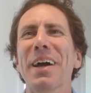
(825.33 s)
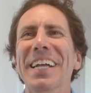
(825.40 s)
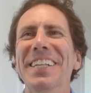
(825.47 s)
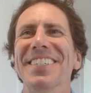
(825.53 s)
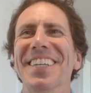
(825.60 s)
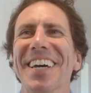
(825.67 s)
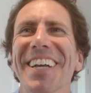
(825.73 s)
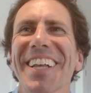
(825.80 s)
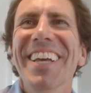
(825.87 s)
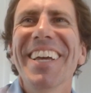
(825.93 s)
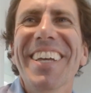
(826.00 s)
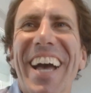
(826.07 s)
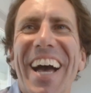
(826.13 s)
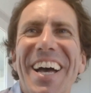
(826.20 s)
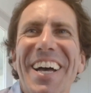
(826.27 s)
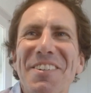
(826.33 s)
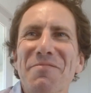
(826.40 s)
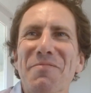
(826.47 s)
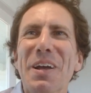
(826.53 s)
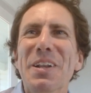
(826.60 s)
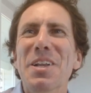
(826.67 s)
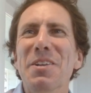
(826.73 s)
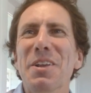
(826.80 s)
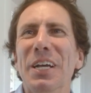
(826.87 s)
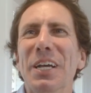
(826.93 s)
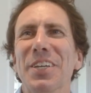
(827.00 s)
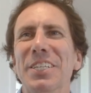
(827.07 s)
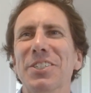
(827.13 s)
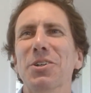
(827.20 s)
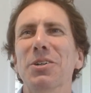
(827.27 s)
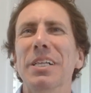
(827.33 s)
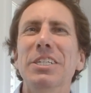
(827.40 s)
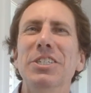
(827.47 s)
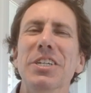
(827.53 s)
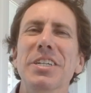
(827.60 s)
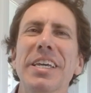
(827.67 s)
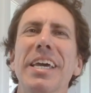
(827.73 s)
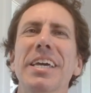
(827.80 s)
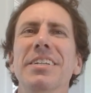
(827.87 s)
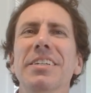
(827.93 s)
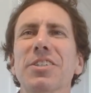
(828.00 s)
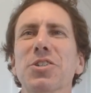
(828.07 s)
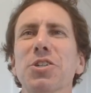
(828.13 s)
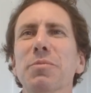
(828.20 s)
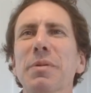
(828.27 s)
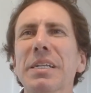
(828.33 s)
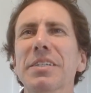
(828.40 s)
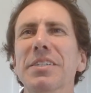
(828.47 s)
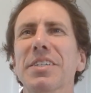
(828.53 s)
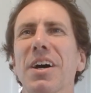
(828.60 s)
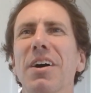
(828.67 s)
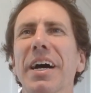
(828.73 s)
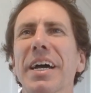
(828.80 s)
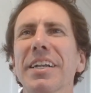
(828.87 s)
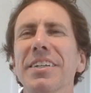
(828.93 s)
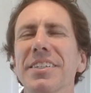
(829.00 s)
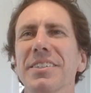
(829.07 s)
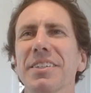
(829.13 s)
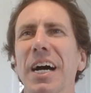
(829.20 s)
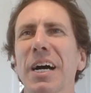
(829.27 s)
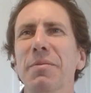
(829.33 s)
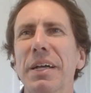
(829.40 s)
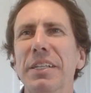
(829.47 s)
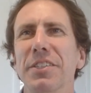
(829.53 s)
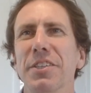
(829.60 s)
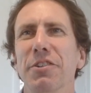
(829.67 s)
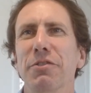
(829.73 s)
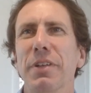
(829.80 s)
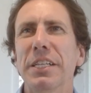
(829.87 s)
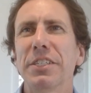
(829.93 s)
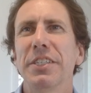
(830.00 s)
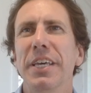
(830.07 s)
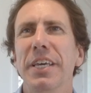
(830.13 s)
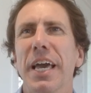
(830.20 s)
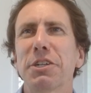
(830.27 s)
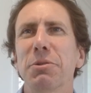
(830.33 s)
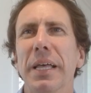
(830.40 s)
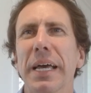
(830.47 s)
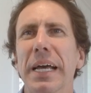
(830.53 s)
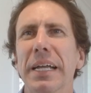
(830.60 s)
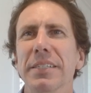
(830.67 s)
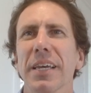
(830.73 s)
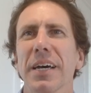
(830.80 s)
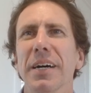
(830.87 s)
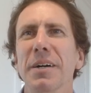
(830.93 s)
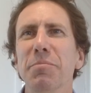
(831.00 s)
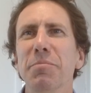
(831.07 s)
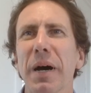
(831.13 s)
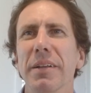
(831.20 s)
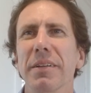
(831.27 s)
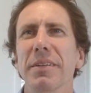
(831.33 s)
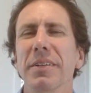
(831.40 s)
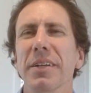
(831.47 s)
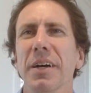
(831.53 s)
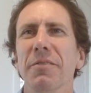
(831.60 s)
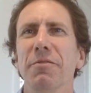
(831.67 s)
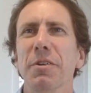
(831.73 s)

answer, Brendan. It's all engineered and it's all been designed. That's the actual answer. But for